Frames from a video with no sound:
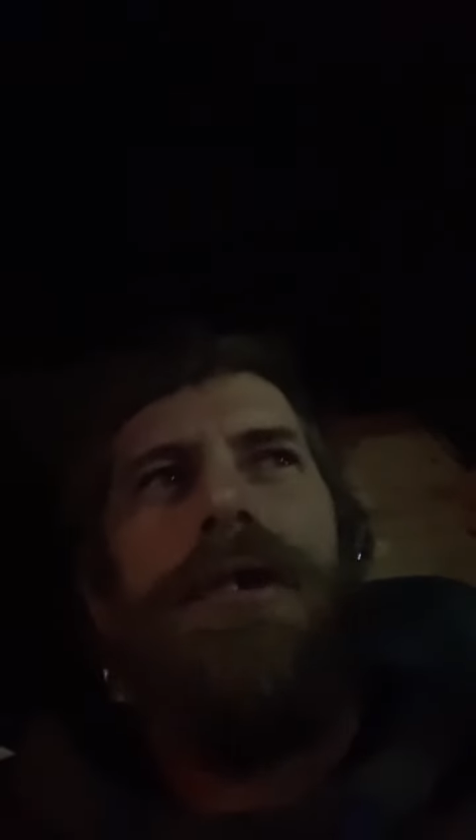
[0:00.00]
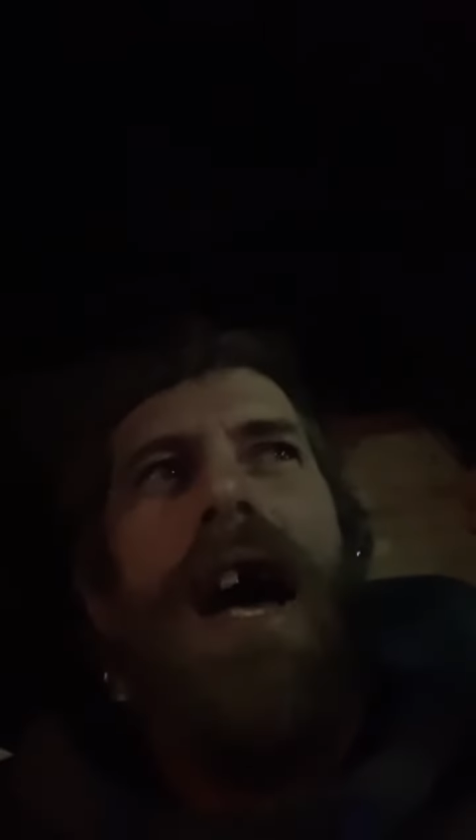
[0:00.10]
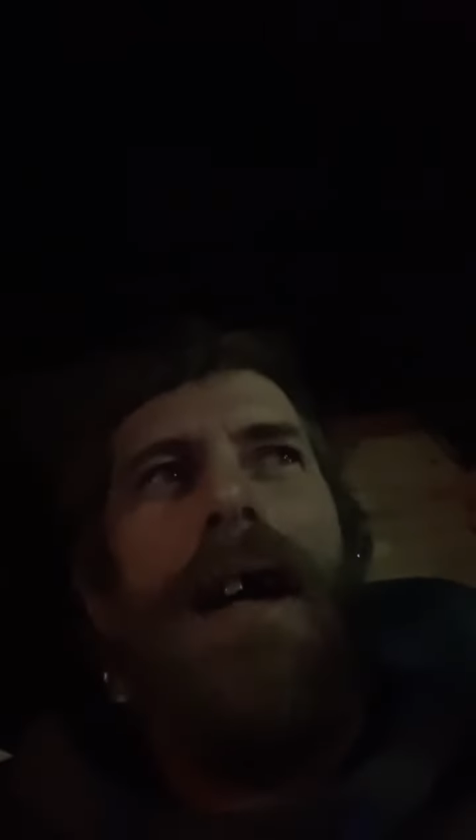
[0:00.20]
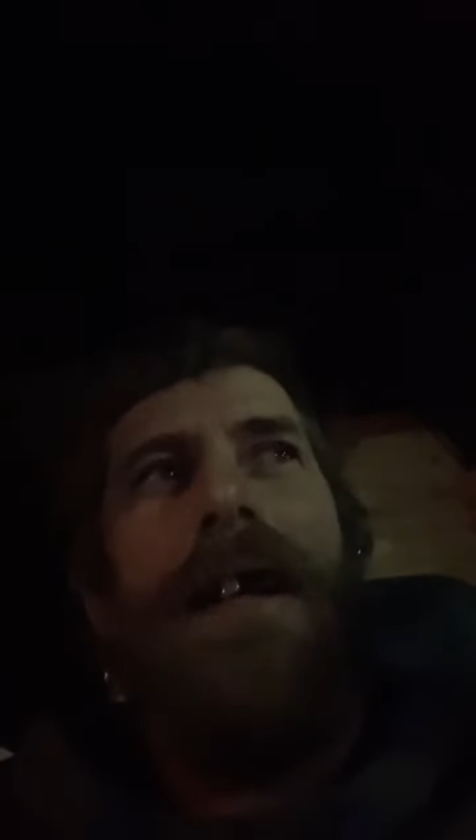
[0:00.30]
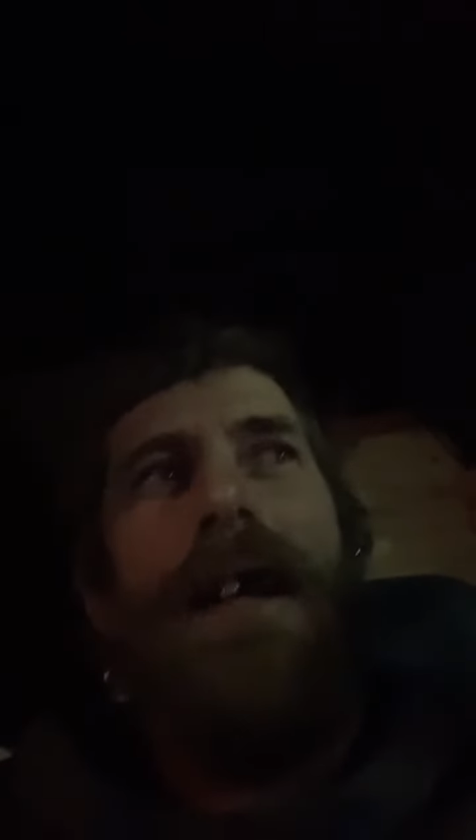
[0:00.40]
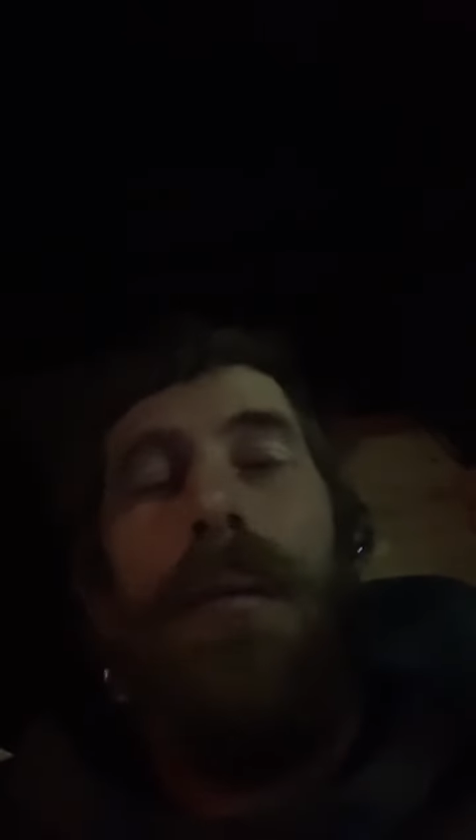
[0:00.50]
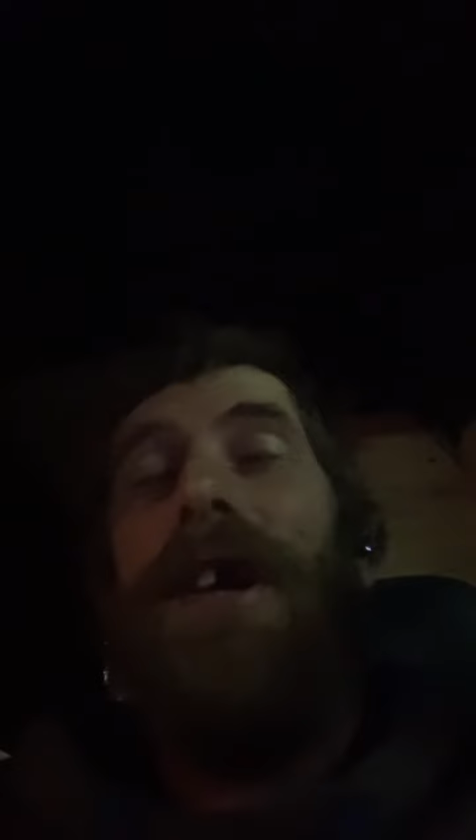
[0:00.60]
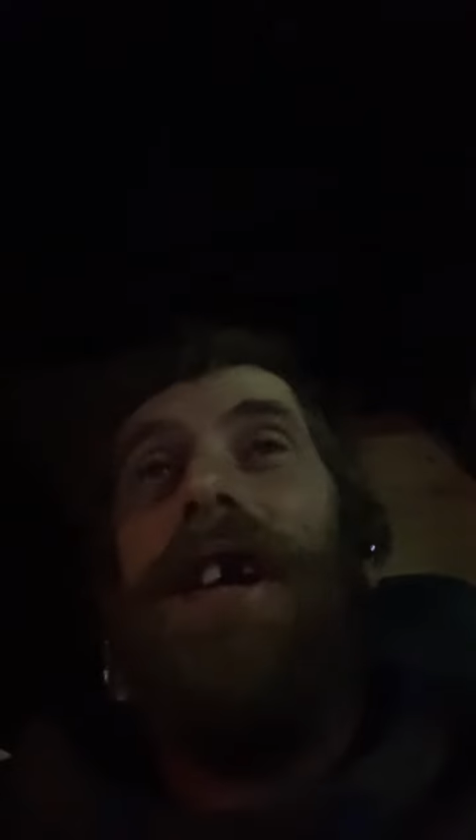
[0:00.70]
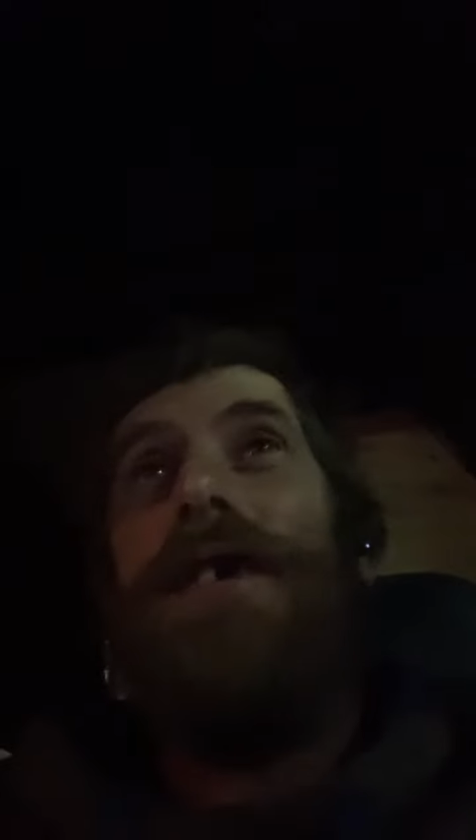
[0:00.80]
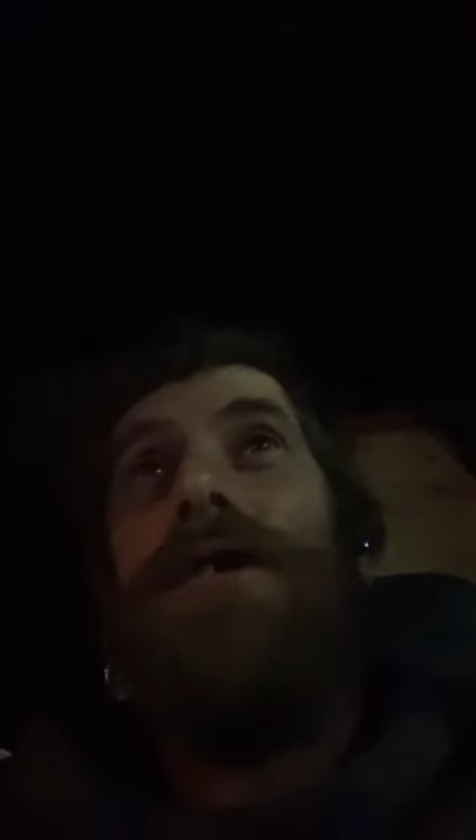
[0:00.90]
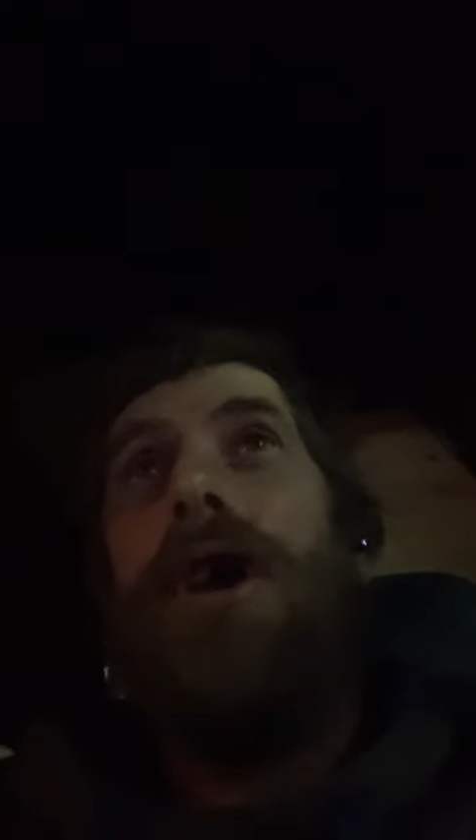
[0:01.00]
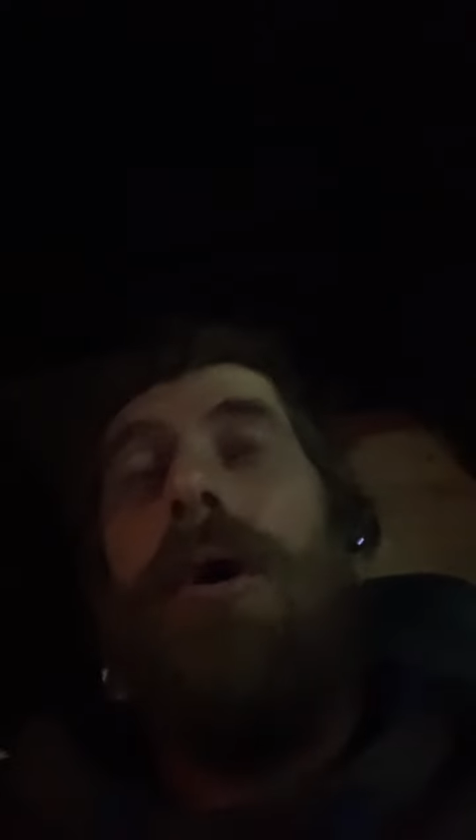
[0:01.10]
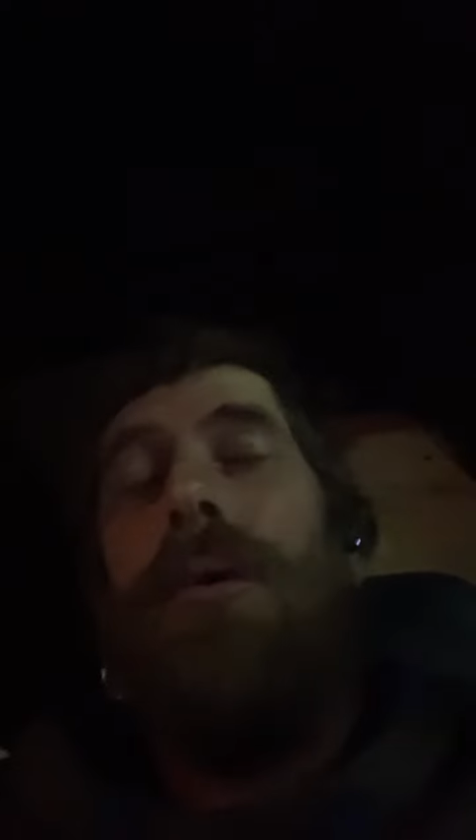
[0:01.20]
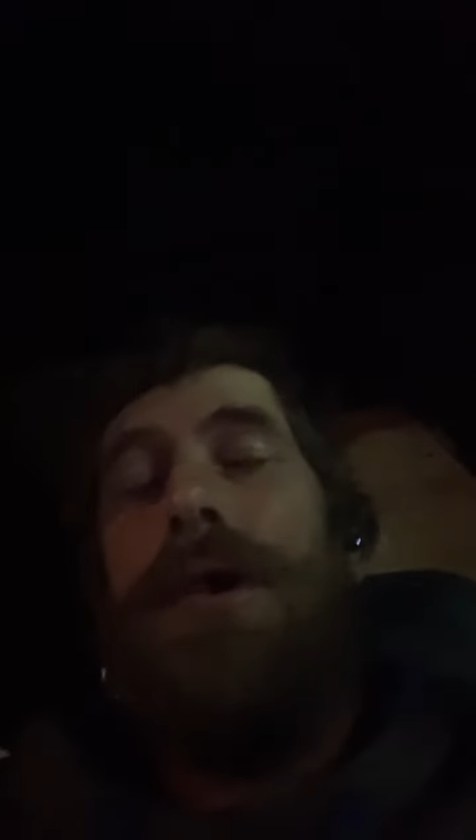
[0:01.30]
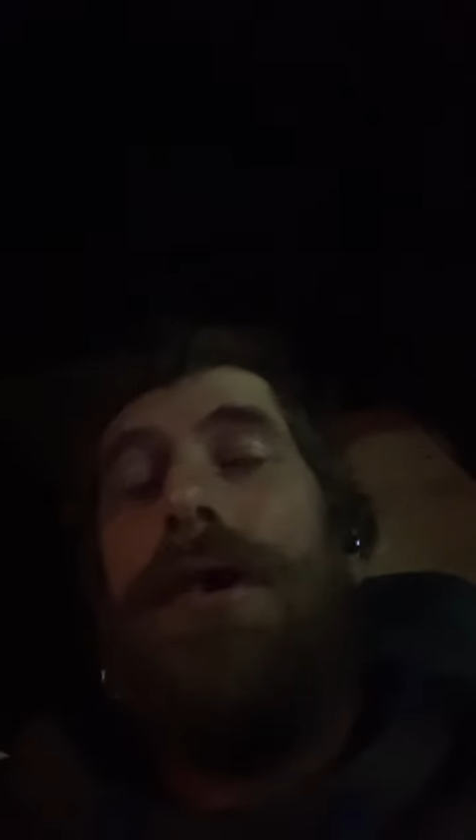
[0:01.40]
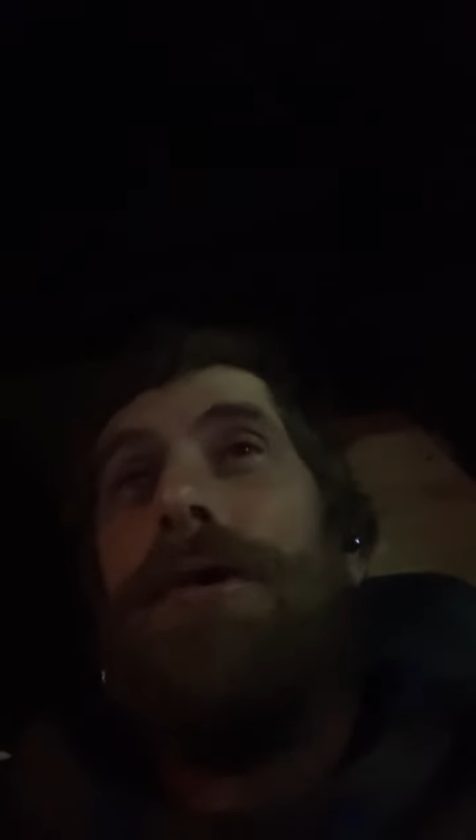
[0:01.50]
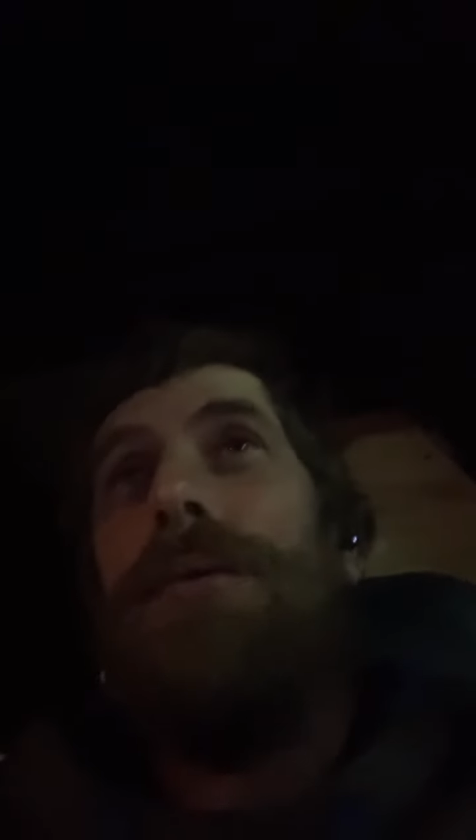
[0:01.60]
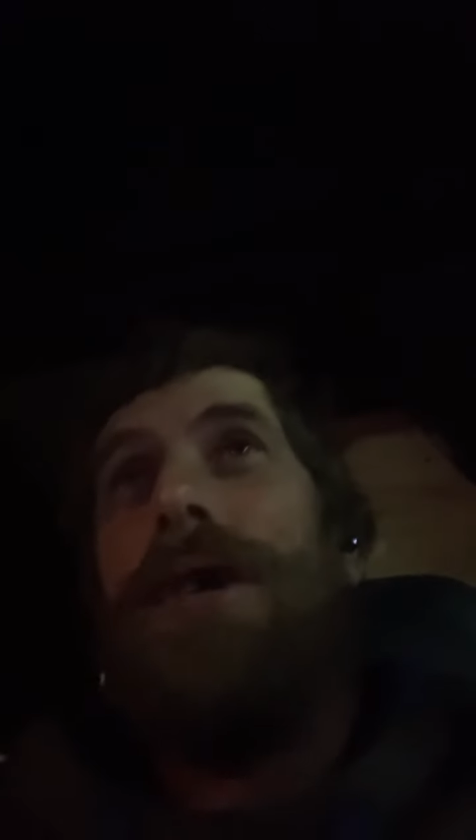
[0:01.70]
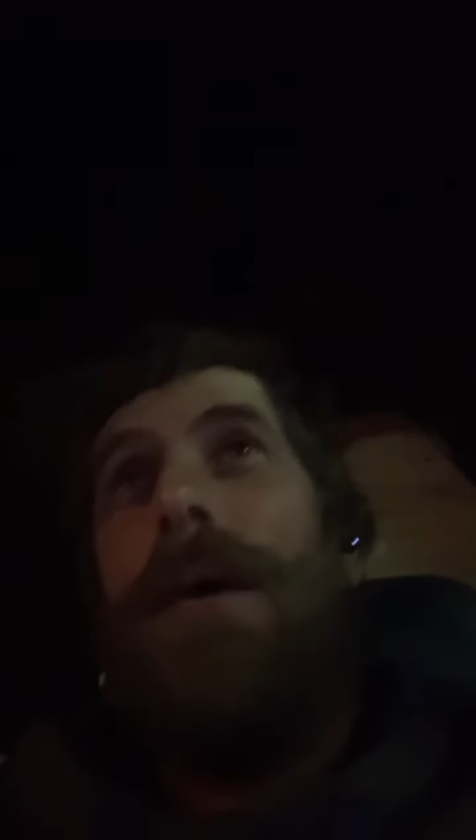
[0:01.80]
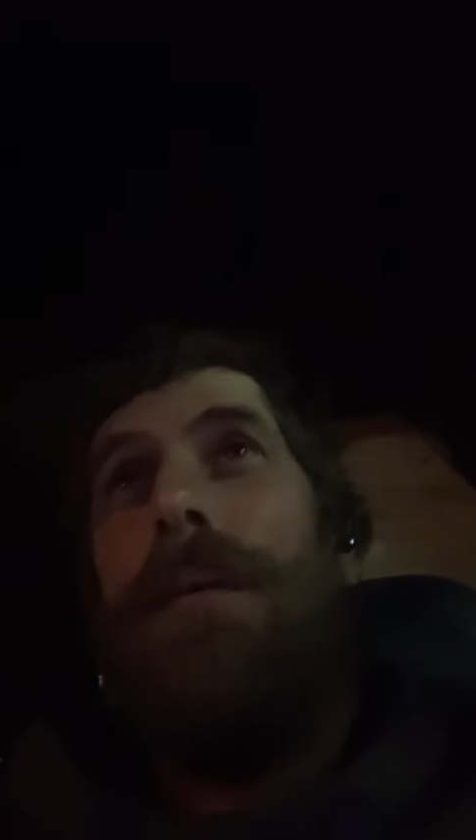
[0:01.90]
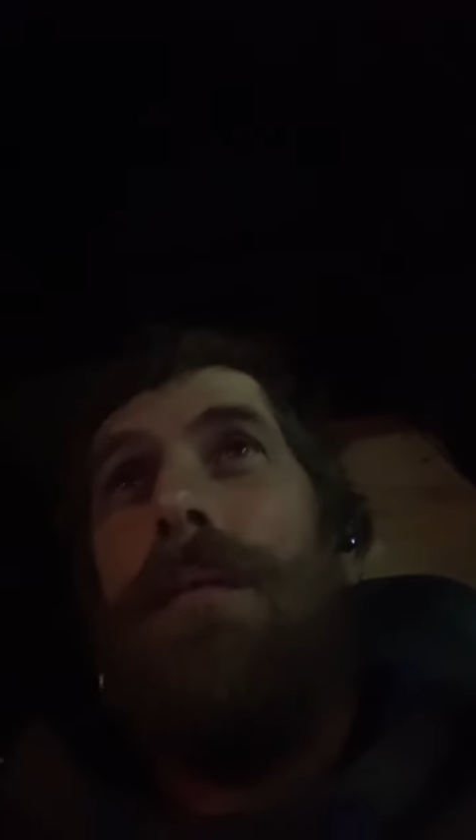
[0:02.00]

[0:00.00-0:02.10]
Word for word: to act like we didn't know the dude that